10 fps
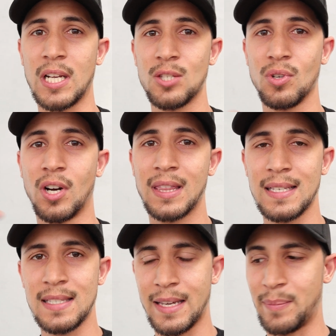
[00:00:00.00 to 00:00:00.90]
Once we got
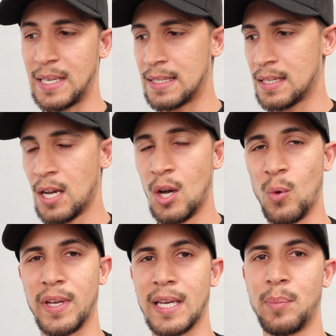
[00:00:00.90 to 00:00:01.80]
the semis,
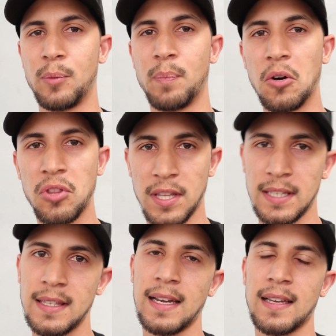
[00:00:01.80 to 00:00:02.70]
we can put both on
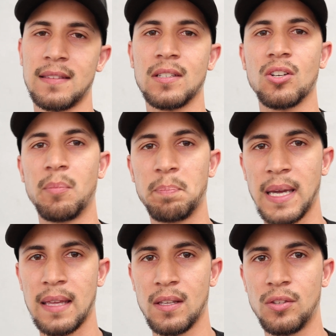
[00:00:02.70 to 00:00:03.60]
the track and then
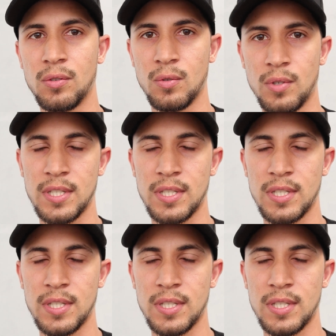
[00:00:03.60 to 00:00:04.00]
compare the two,